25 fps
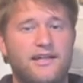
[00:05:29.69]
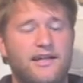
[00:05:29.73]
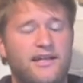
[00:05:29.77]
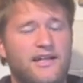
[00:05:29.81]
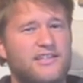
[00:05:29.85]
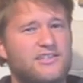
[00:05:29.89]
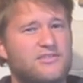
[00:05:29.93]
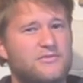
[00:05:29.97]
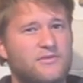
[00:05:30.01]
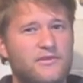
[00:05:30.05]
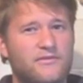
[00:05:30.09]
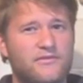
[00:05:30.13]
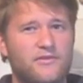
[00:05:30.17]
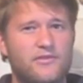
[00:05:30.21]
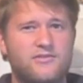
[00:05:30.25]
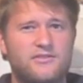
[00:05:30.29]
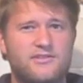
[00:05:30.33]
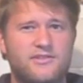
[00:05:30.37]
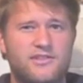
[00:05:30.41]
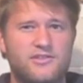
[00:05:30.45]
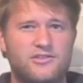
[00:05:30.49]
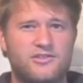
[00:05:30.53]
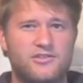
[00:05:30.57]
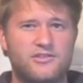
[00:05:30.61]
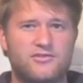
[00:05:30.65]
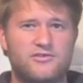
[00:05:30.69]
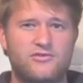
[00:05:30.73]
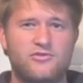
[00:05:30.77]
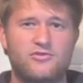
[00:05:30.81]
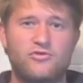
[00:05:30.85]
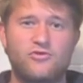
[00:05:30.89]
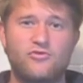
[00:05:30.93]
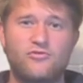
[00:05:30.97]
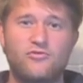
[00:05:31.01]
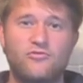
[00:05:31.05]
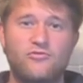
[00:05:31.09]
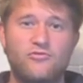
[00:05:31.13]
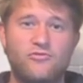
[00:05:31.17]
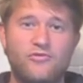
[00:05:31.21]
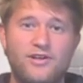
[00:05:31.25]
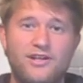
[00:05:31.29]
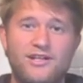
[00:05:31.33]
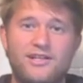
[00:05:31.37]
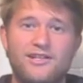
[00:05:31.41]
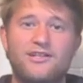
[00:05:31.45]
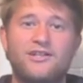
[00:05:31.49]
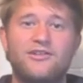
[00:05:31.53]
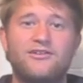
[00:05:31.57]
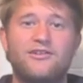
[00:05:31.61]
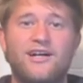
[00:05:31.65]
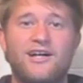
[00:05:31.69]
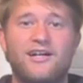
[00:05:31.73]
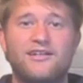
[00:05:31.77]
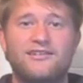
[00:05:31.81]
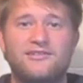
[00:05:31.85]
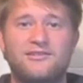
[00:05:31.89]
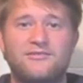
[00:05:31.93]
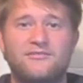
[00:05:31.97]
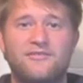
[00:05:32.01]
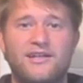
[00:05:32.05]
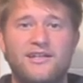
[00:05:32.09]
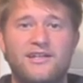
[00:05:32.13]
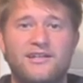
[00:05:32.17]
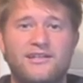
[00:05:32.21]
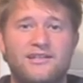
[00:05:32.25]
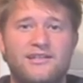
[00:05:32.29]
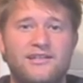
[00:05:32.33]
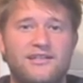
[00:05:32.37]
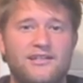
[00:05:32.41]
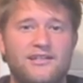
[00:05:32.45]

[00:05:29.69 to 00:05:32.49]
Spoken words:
And it's one of those dishes you should really know how to make,